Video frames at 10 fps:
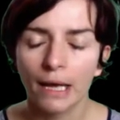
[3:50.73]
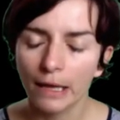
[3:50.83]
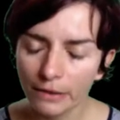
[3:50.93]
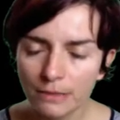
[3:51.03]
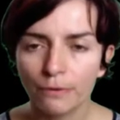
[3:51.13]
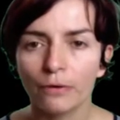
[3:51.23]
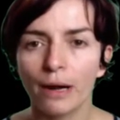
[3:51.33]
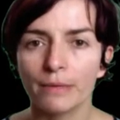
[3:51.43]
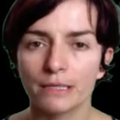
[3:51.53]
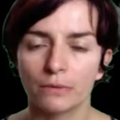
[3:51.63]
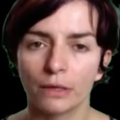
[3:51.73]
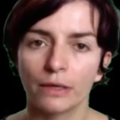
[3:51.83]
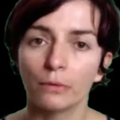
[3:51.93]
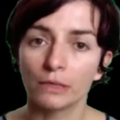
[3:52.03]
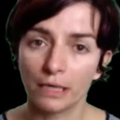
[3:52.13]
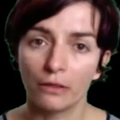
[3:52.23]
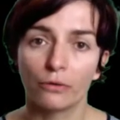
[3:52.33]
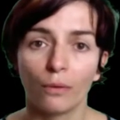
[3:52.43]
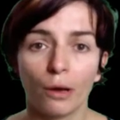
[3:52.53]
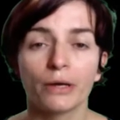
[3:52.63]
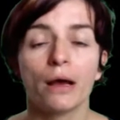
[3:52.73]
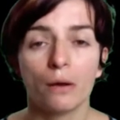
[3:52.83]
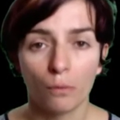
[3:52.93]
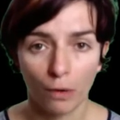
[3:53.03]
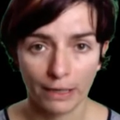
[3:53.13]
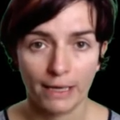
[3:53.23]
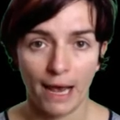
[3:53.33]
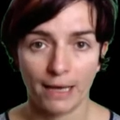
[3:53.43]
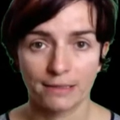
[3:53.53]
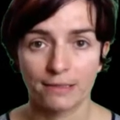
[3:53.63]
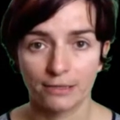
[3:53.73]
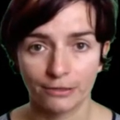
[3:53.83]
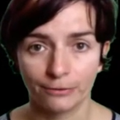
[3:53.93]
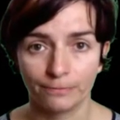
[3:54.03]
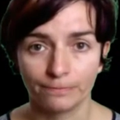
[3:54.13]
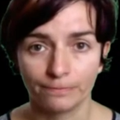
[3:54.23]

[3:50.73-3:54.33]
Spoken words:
and this program is the one that will tell the robot what it has to do.